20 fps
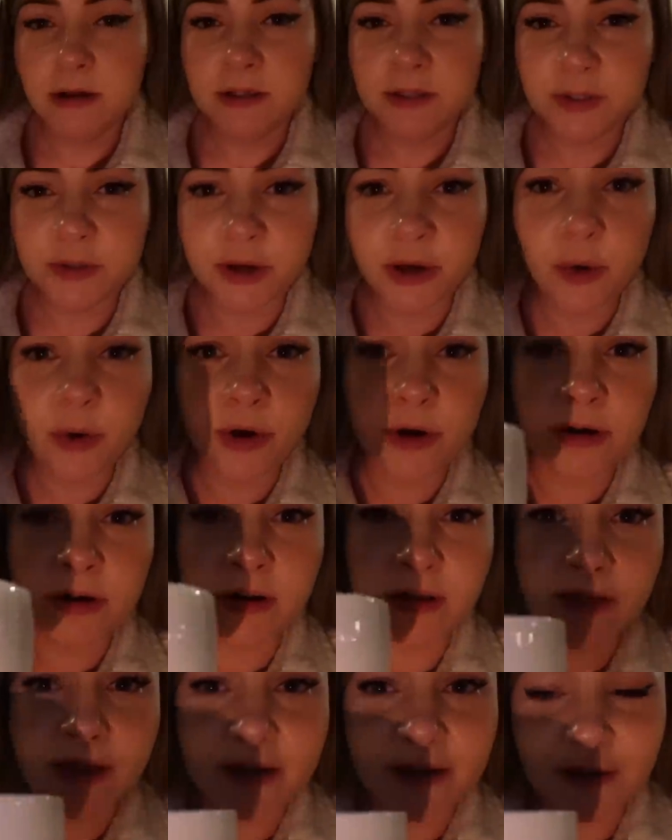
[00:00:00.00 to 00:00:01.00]
So I ordered
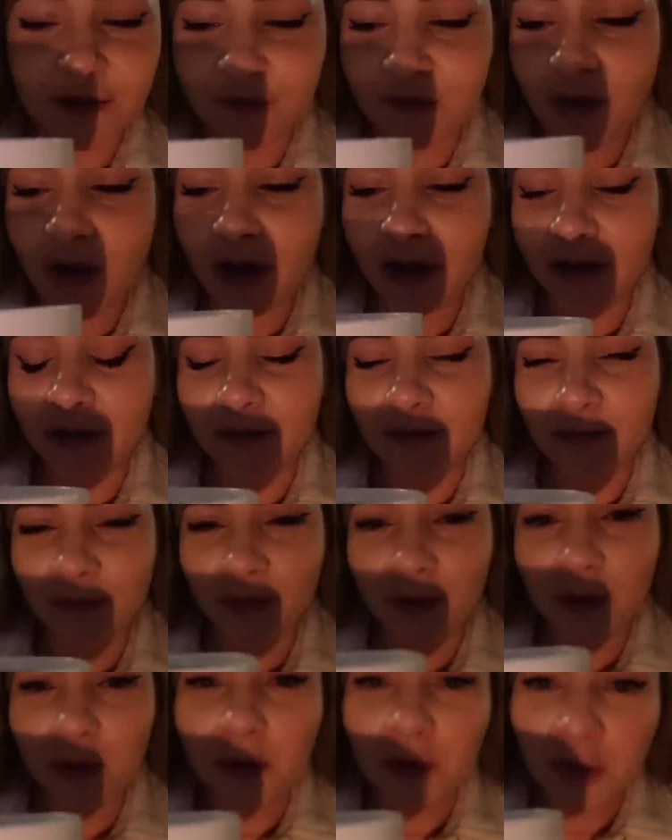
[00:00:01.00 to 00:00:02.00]
a London Fog and
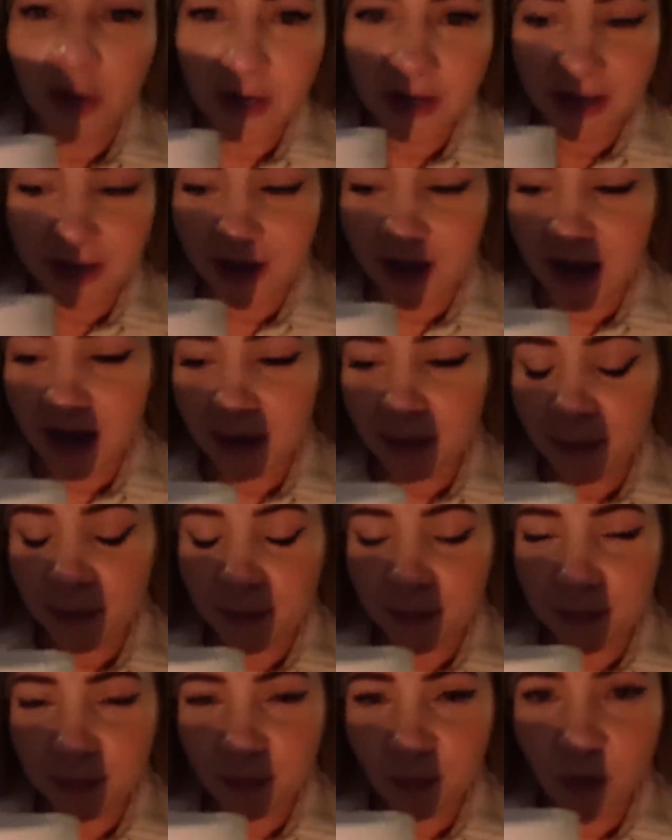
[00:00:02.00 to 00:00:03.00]
we were looking up
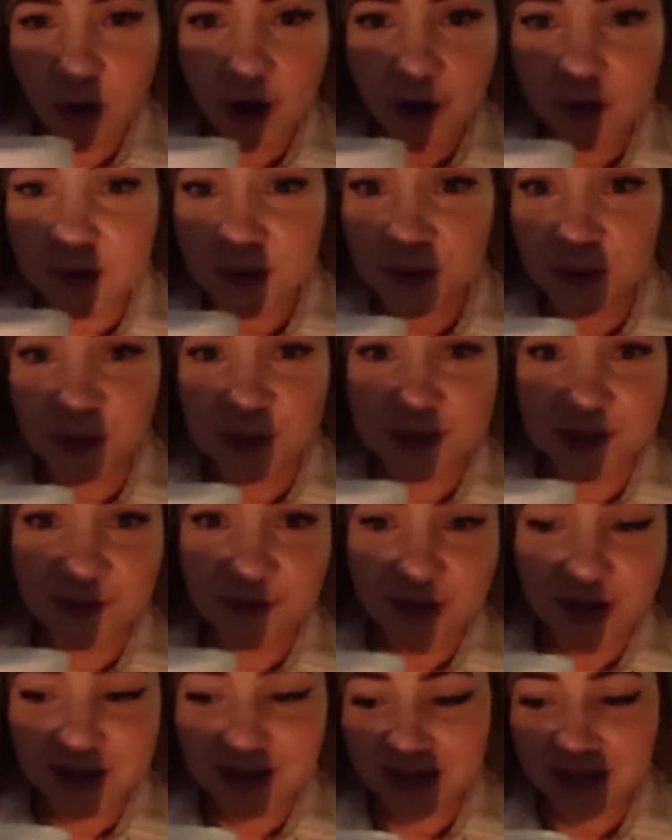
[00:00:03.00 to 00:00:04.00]
where this was
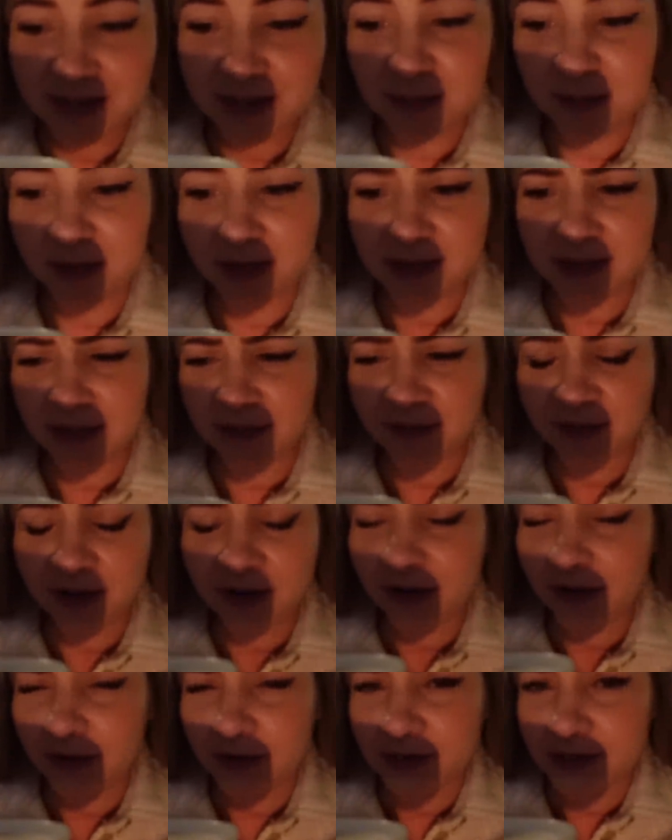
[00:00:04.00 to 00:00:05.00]
invented because I found
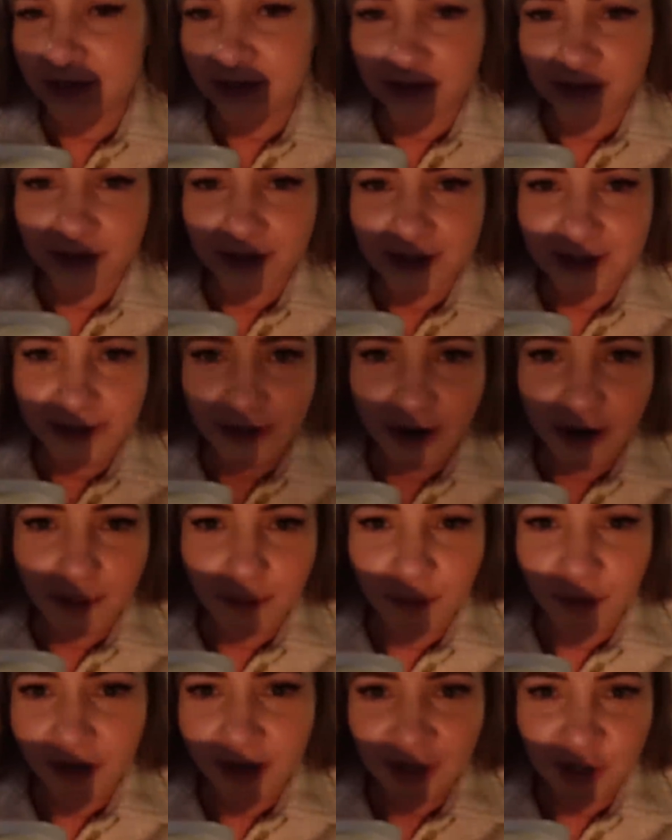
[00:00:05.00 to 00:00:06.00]
out recently that it's not a
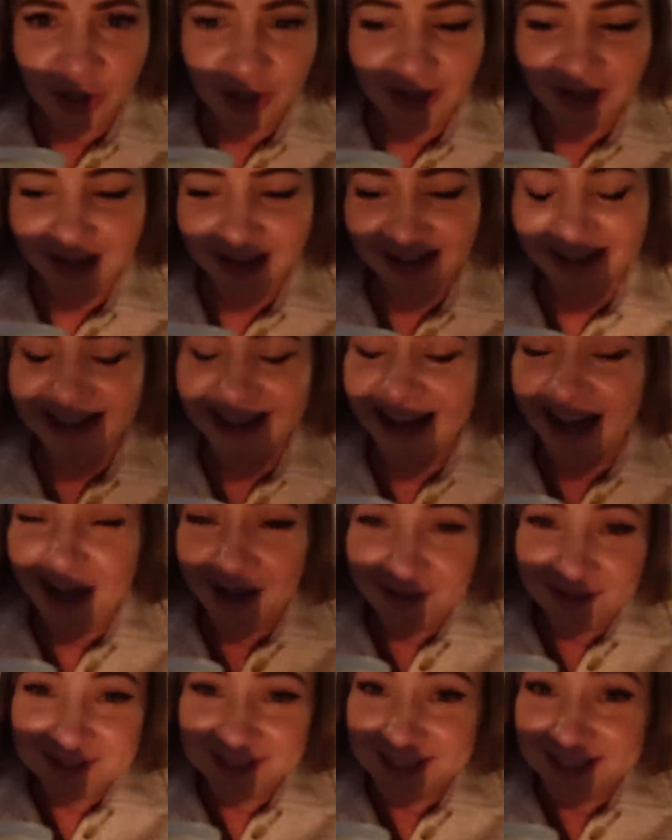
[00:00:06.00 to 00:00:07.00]
British thing. I
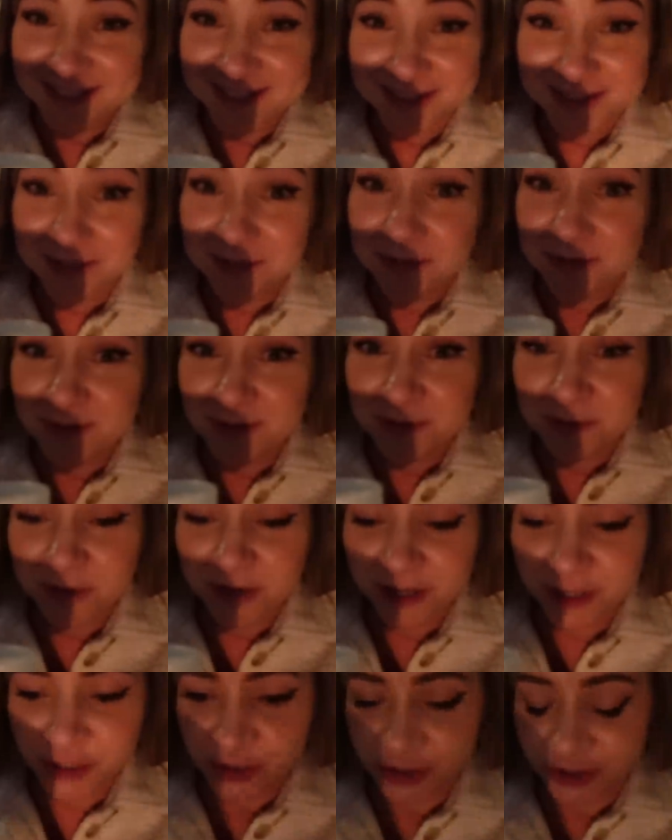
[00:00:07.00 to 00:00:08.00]
always just assumed it was a
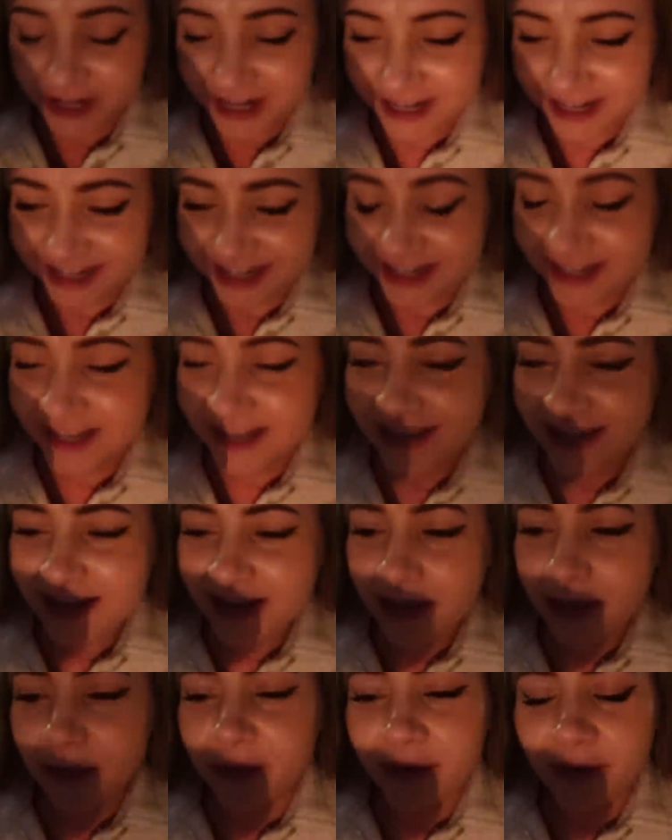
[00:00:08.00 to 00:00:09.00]
British drink.
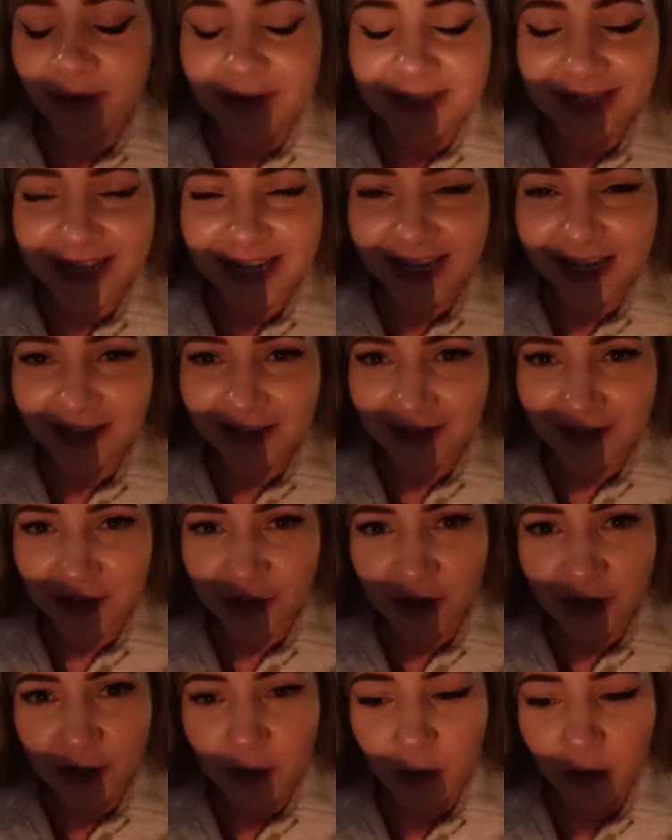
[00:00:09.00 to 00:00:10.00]
So when I went to England, I
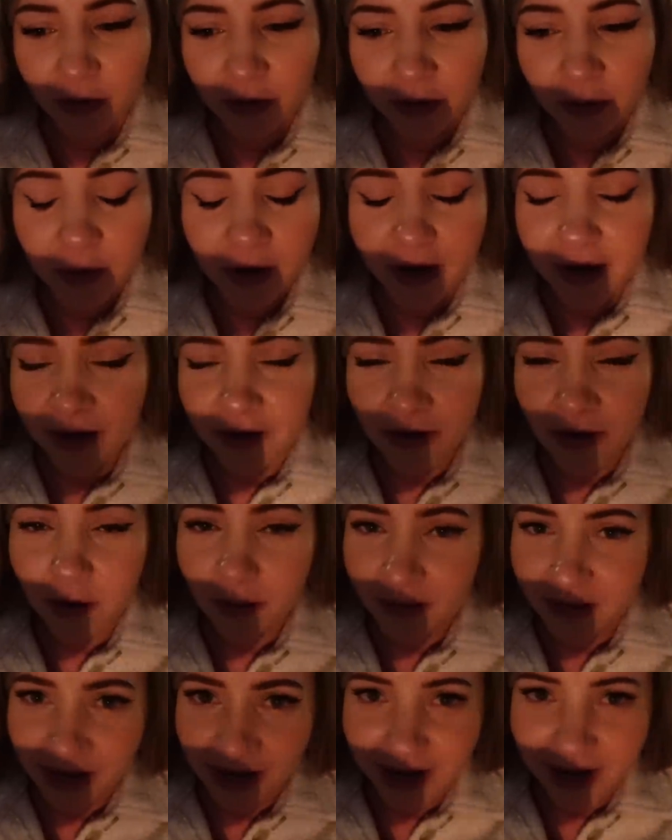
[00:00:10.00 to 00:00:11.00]
tried to order one and
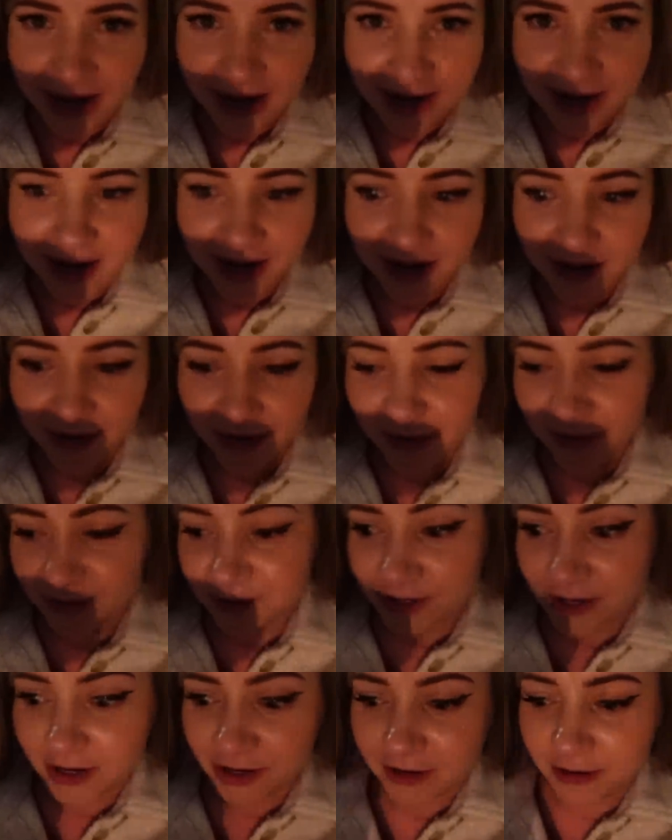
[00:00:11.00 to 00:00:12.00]
nobody had any idea what I was
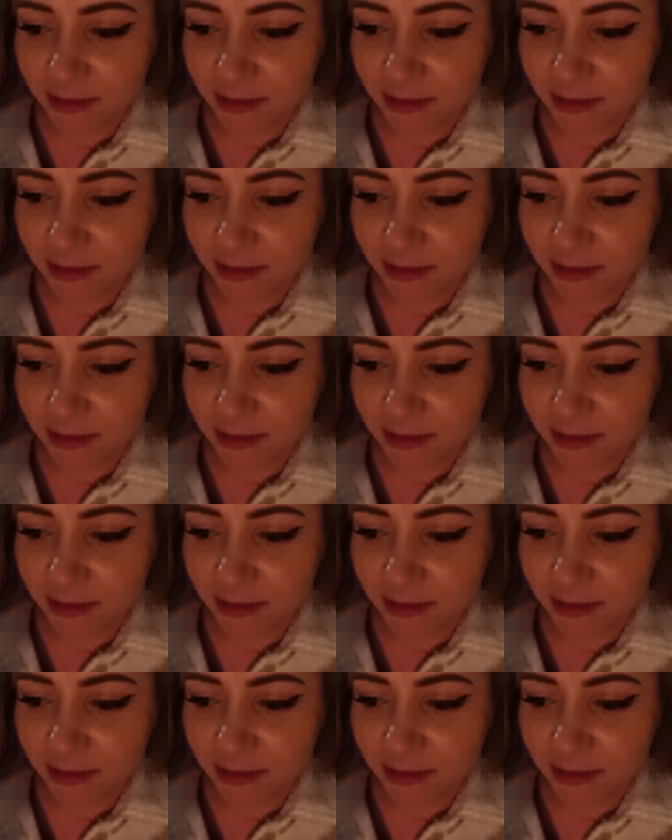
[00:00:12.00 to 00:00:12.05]
talking